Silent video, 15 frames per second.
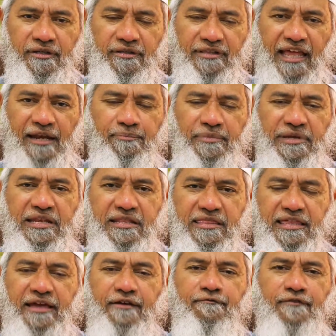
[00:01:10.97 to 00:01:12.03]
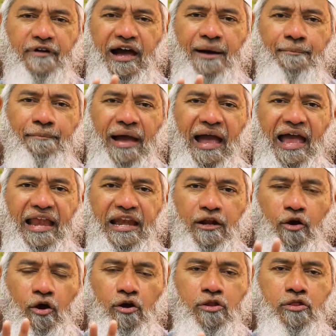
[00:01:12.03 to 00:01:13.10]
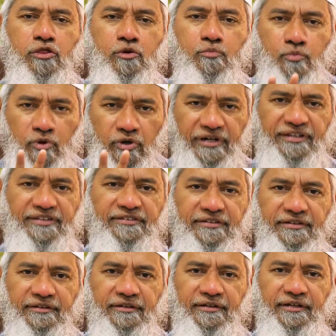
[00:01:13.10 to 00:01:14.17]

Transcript: That means if a man consummates,